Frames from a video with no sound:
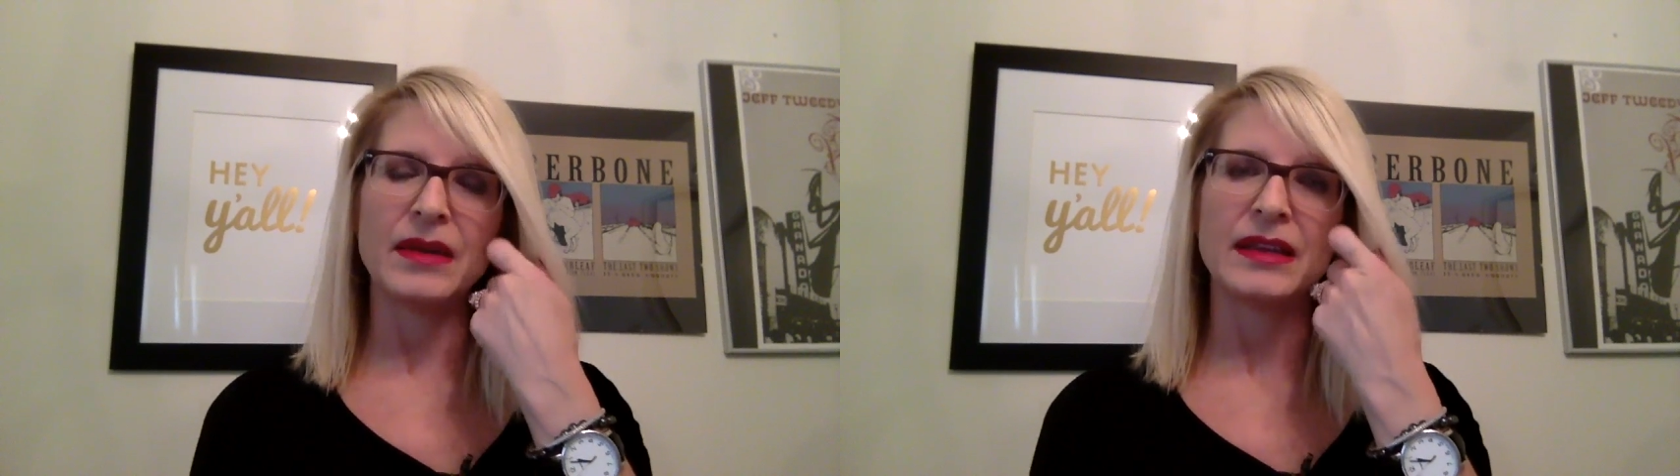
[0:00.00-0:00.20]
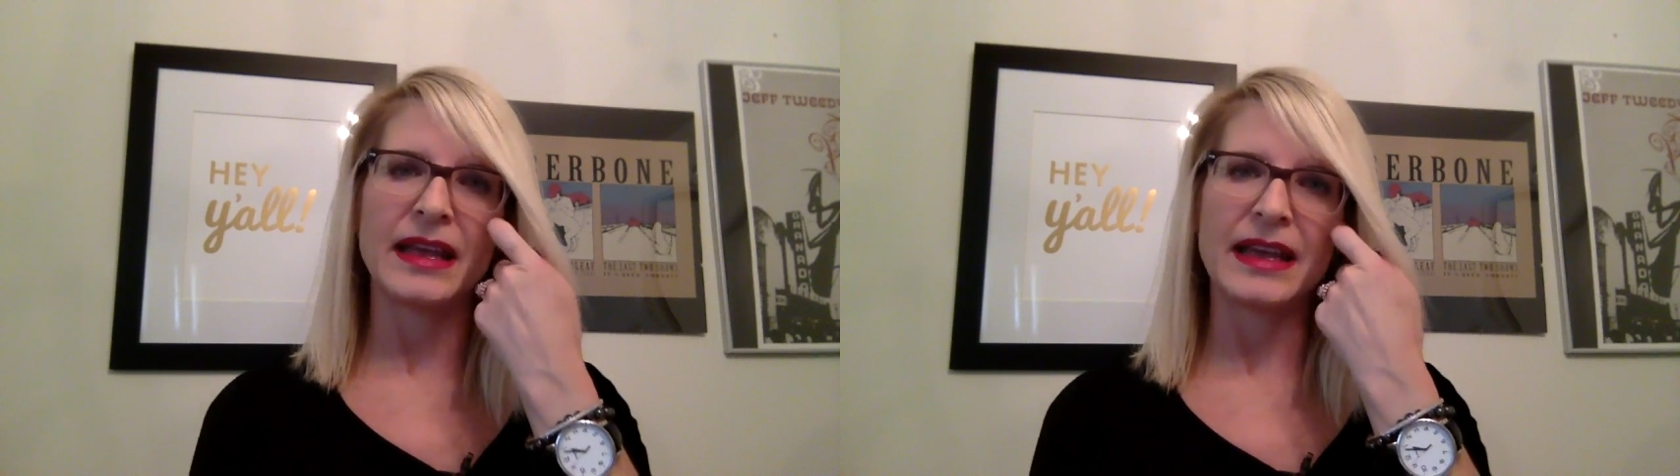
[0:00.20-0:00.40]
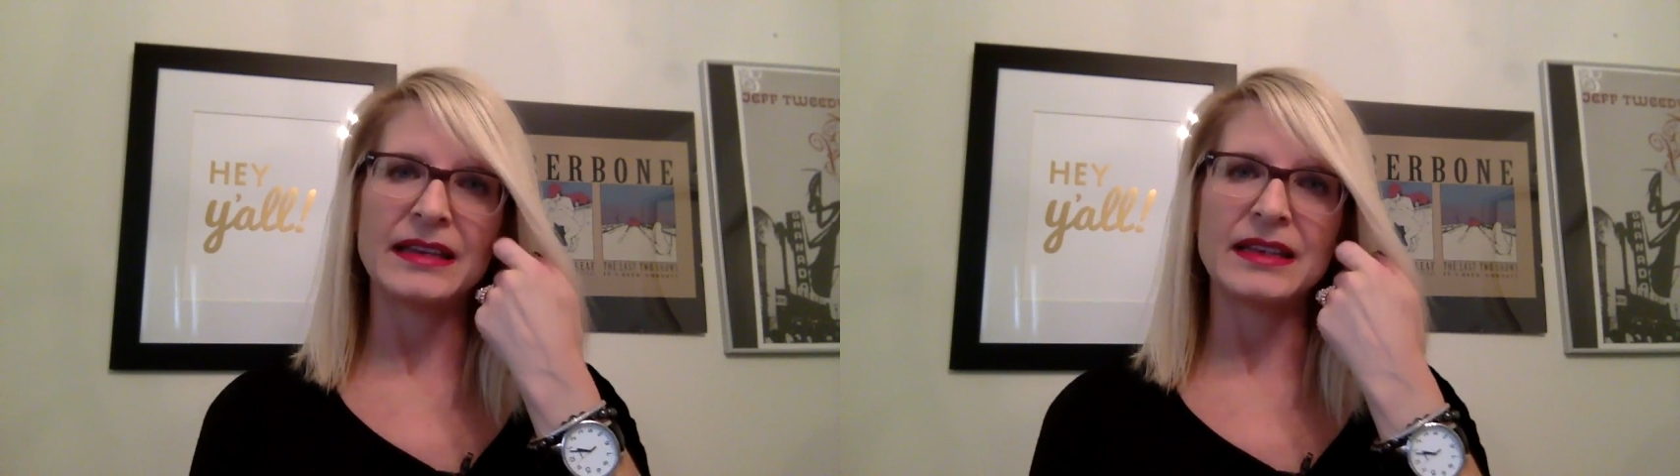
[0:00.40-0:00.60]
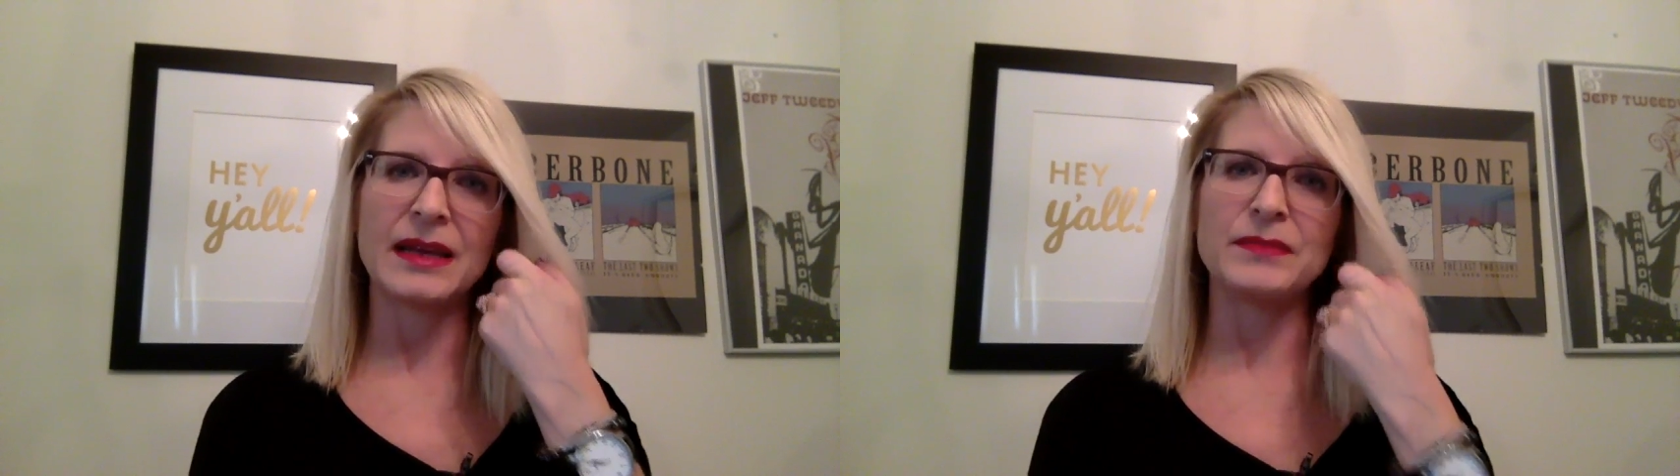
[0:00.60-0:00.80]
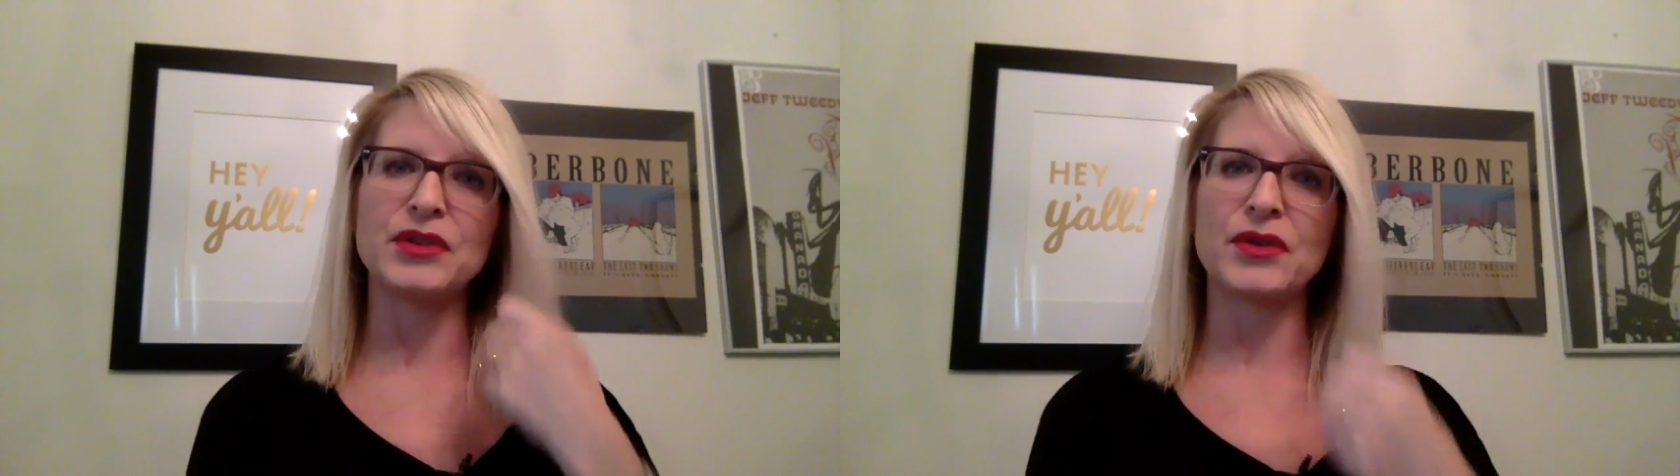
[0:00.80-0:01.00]
they end
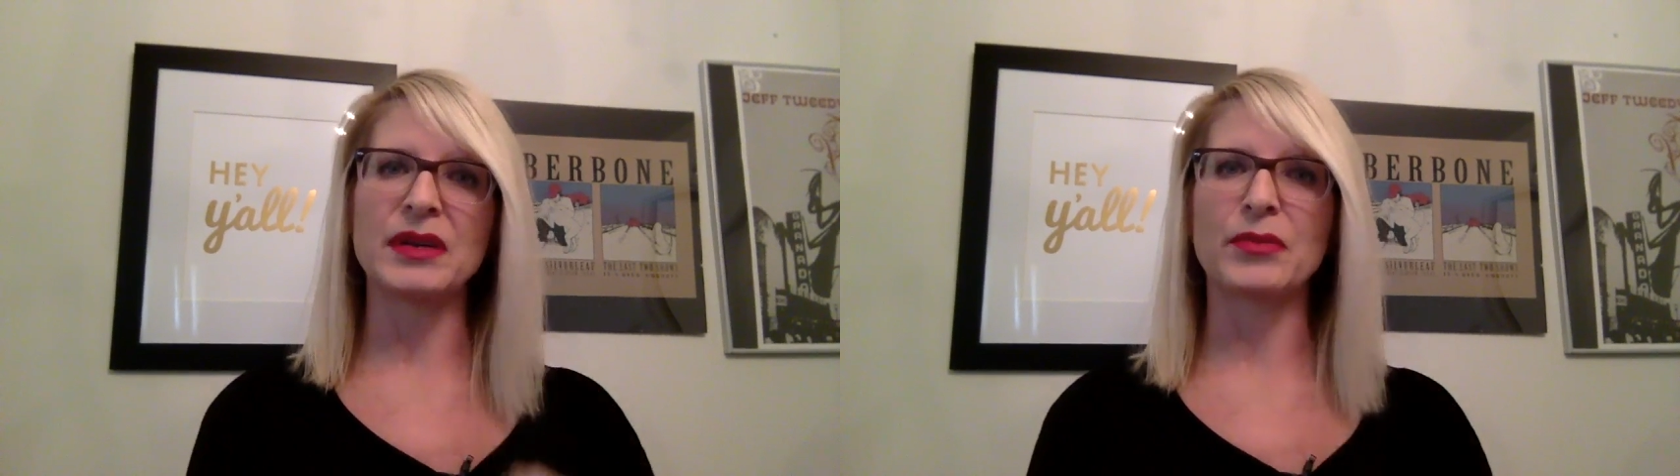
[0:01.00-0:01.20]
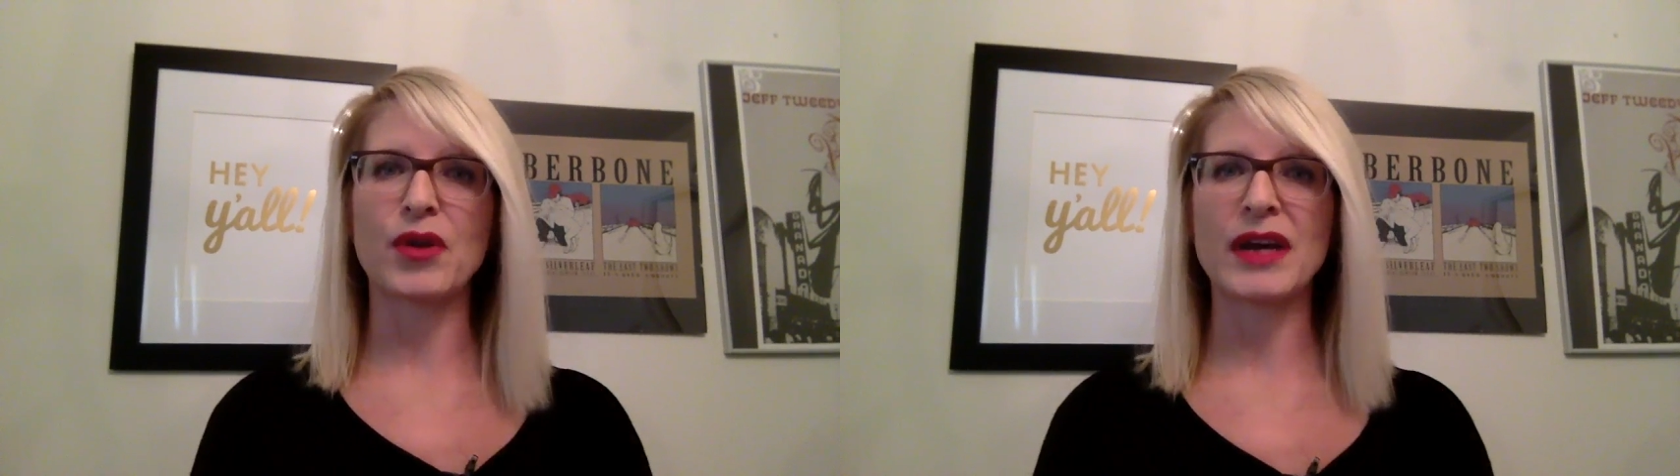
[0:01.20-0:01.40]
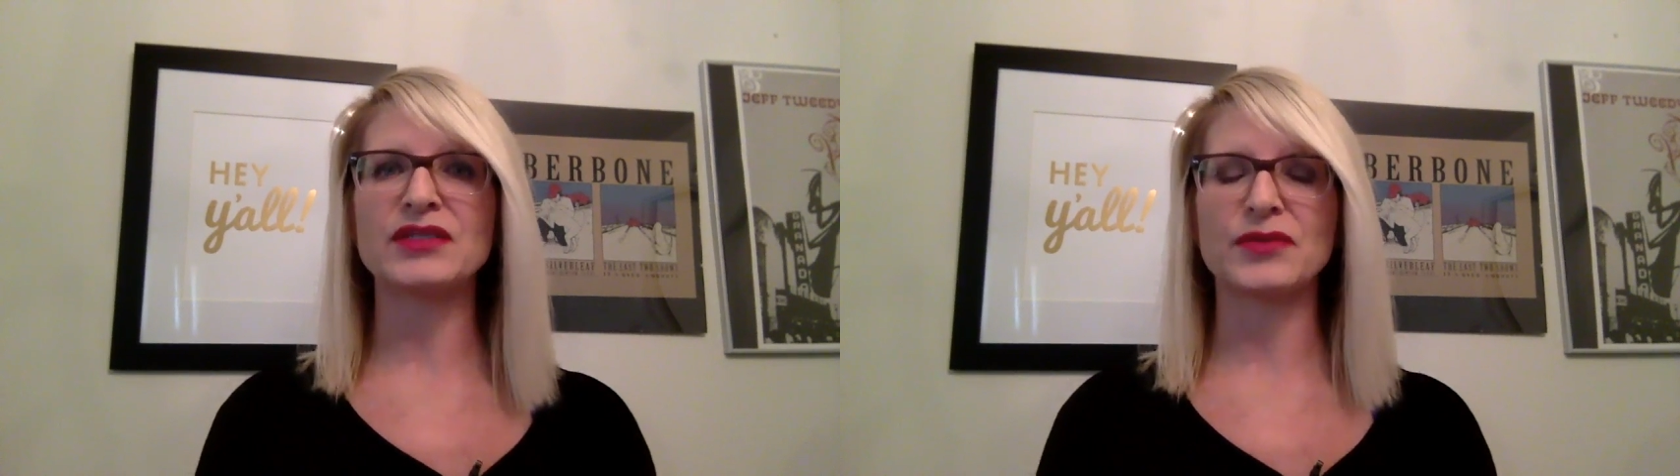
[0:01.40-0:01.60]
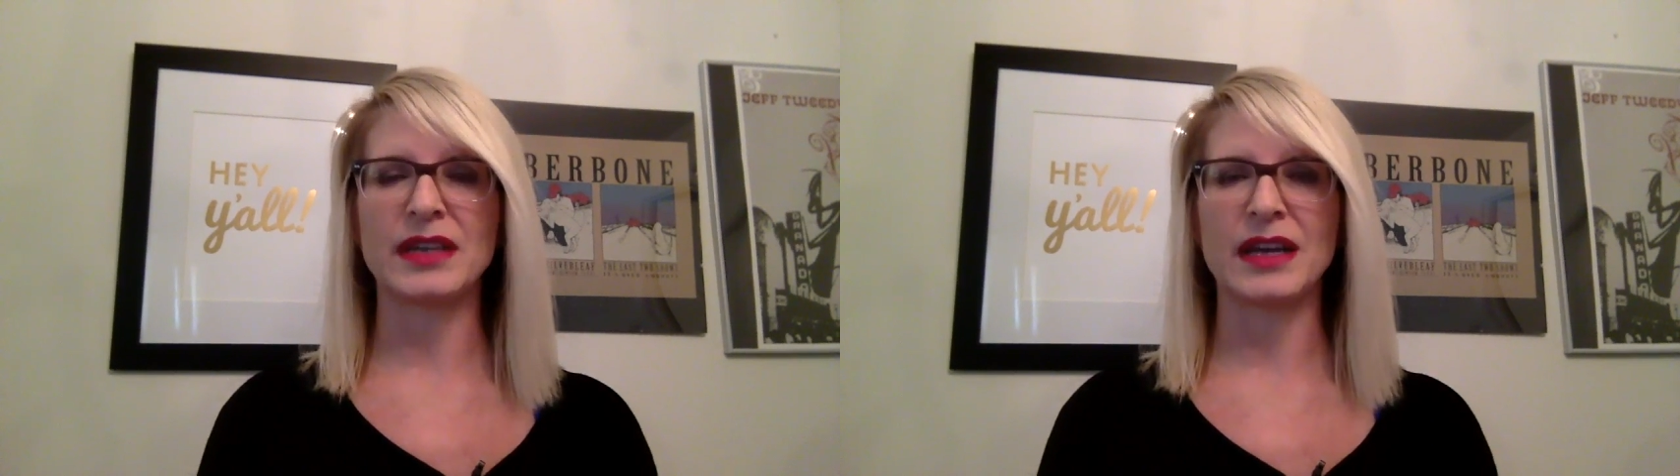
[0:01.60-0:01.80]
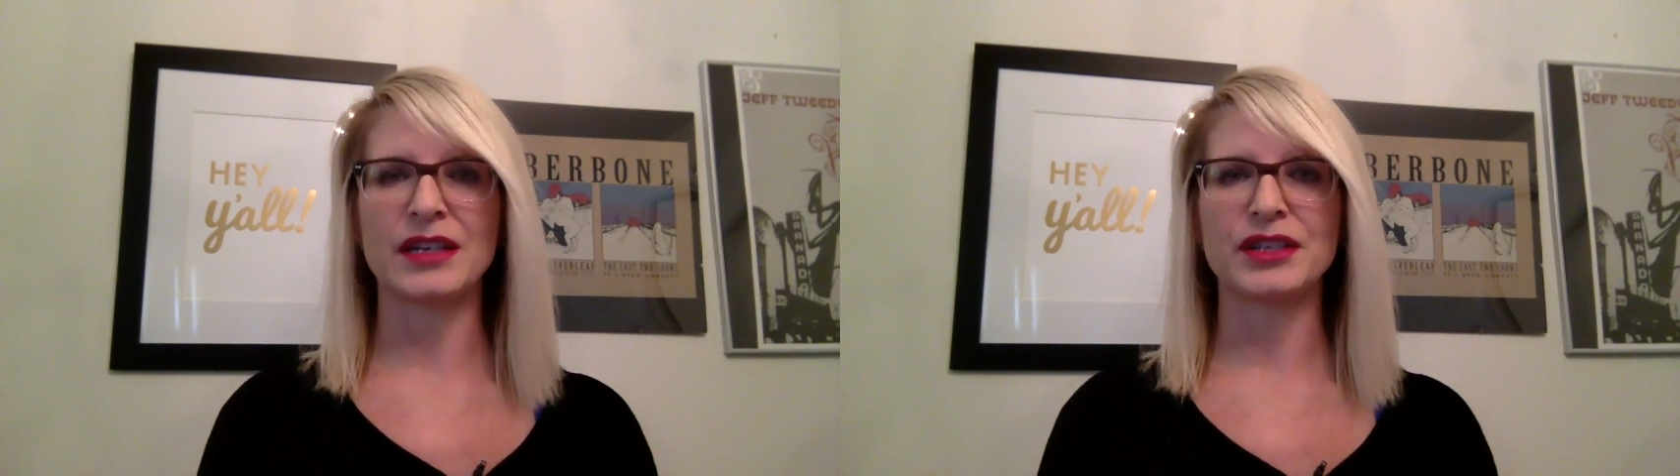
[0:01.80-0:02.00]
up doing a price
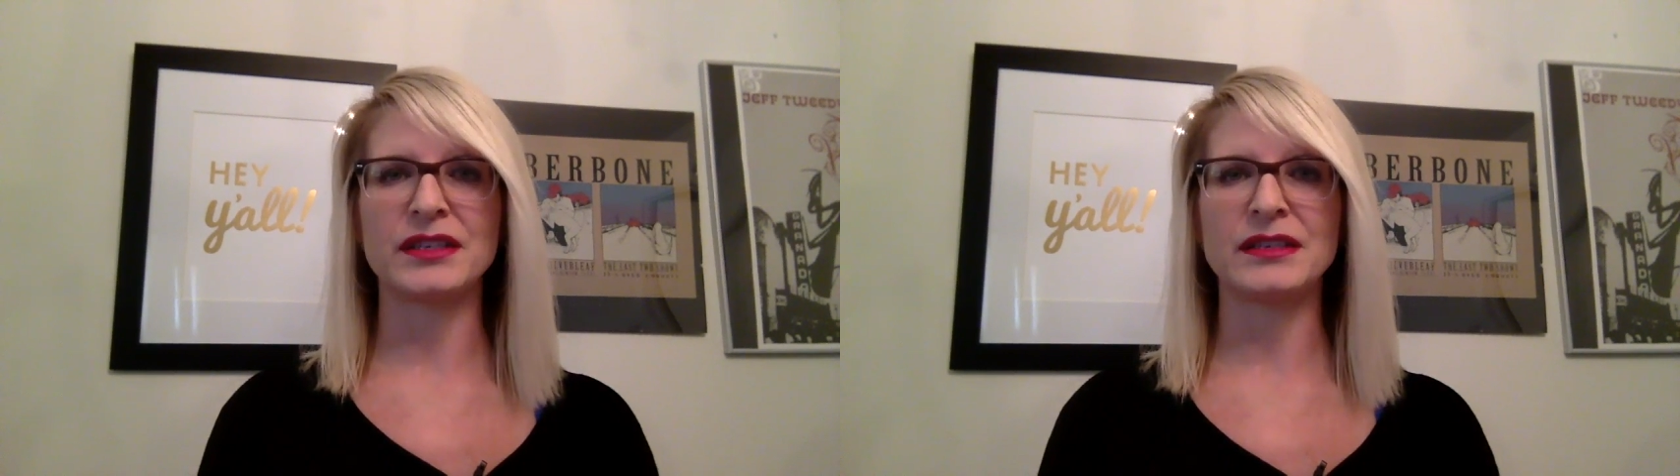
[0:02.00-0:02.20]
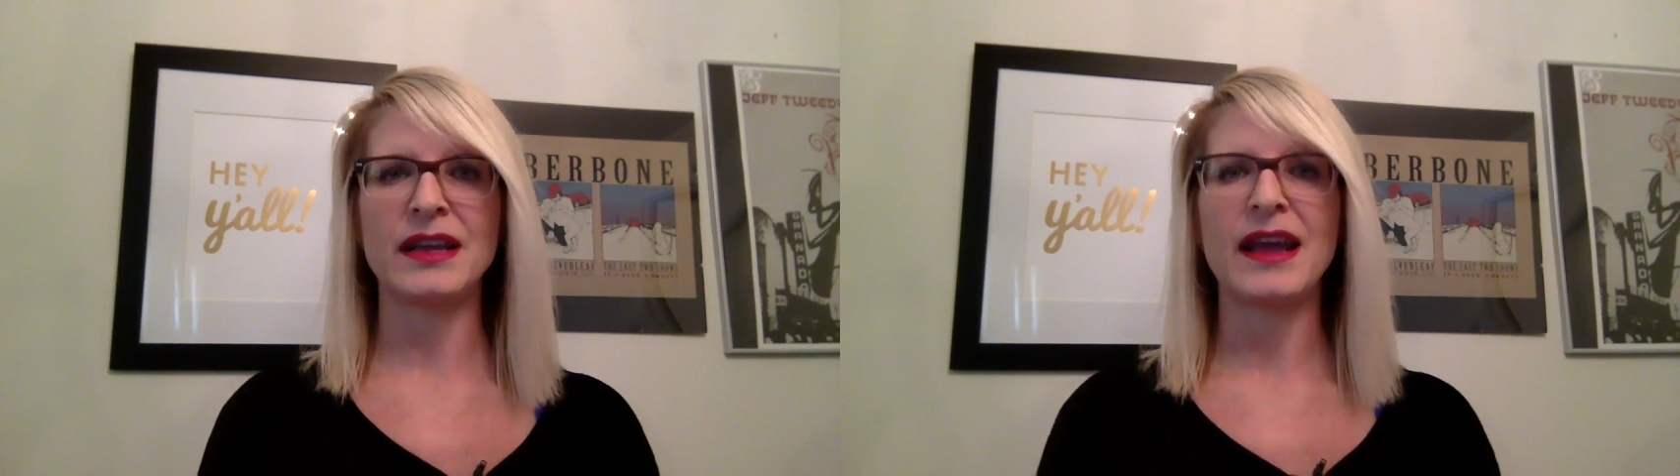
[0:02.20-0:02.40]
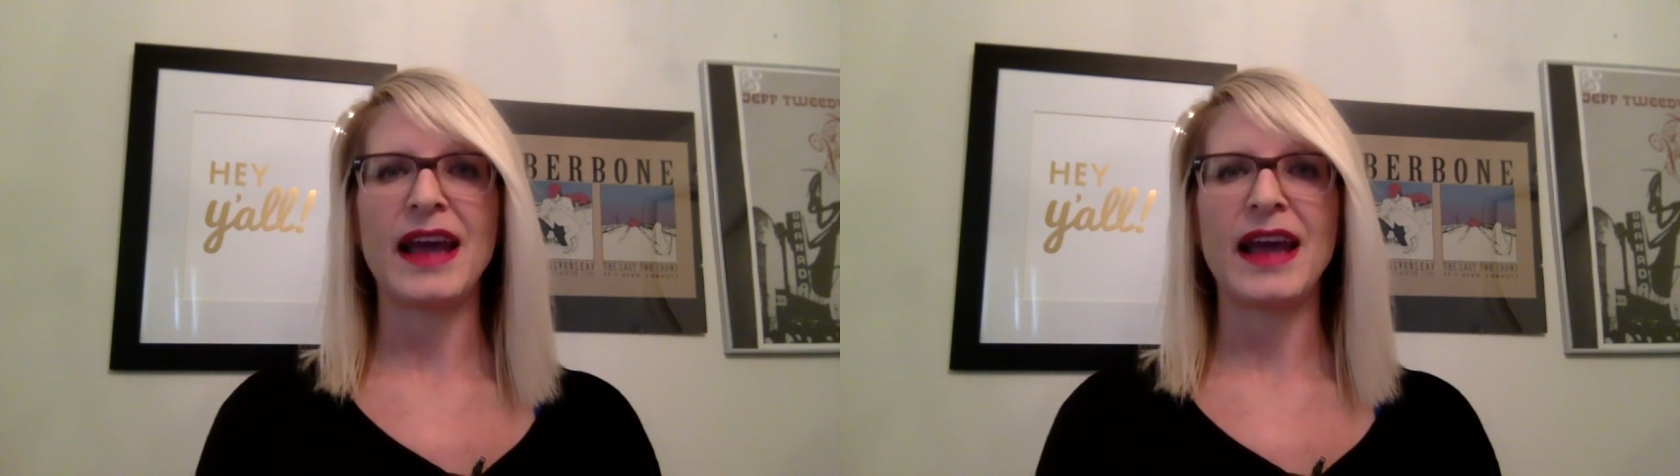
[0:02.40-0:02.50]
reduction,